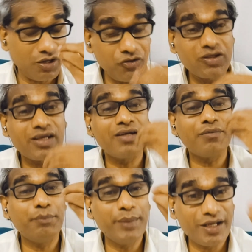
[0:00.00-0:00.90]
or you
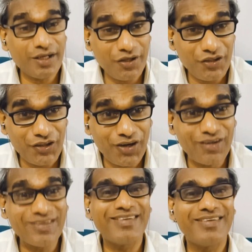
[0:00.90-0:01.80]
can make
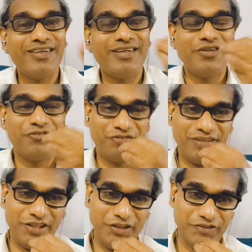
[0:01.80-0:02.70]
God
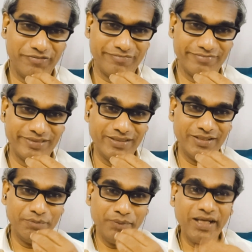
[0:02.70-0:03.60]
feed you.
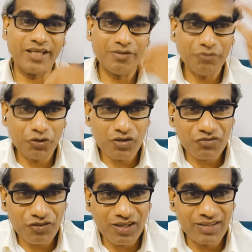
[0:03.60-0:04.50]
Make him
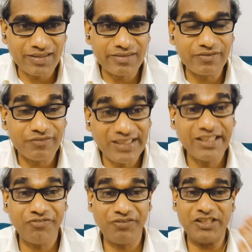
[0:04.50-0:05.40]
your father
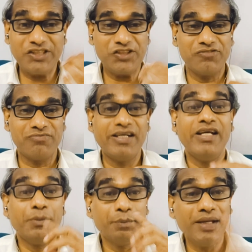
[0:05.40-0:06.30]
when he feeds you.
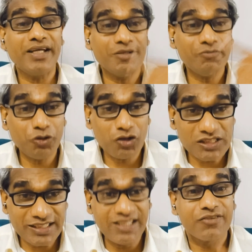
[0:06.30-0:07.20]
Make him
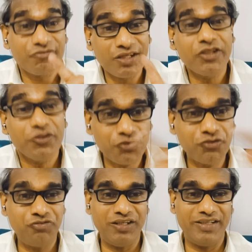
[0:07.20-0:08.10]
your child when
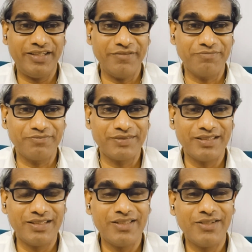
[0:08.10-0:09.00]
you feed him.
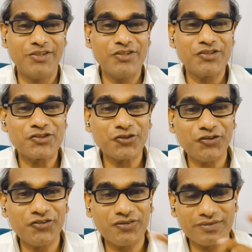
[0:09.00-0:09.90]

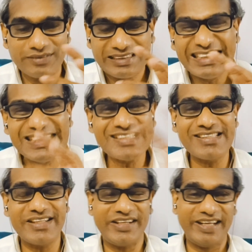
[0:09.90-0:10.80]
So, this
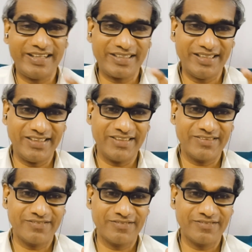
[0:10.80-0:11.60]
is a tactic